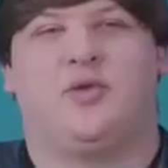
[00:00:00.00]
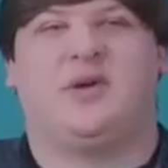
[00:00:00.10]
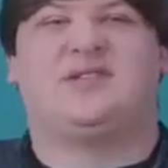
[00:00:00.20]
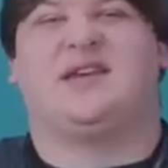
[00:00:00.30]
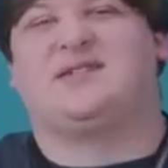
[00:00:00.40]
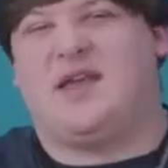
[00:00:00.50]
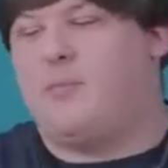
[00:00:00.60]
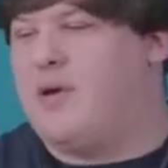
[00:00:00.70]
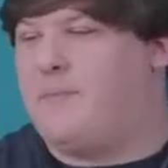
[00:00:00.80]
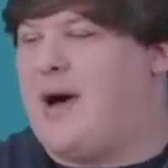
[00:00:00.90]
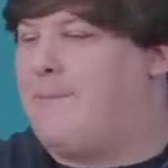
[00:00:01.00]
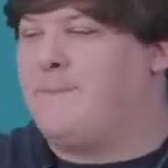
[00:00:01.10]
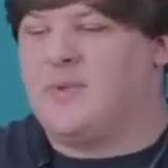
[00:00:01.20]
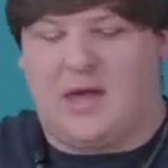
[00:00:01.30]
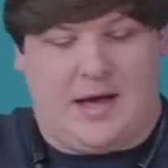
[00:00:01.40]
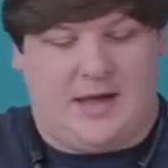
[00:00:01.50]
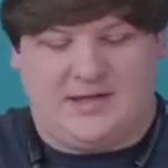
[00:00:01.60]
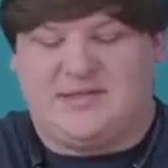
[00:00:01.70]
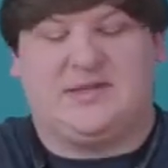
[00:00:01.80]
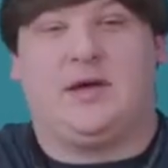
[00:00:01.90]
360, bip bop.
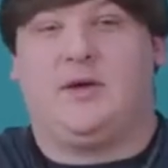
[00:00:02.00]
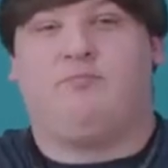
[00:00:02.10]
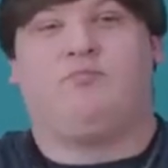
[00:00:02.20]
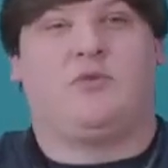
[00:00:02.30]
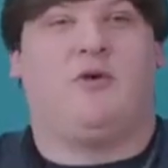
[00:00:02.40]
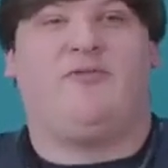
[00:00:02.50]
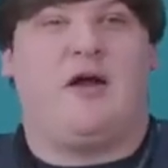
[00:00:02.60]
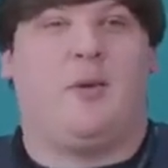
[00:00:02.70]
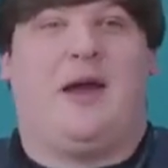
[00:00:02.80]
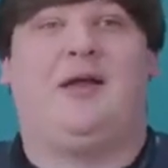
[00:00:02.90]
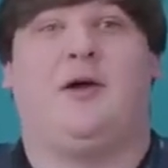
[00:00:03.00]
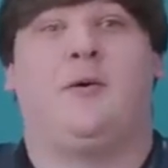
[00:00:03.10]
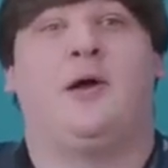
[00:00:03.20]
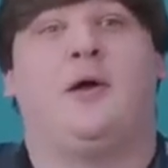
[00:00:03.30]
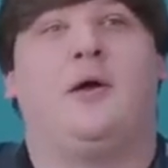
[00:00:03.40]
Let's go fire up Halo.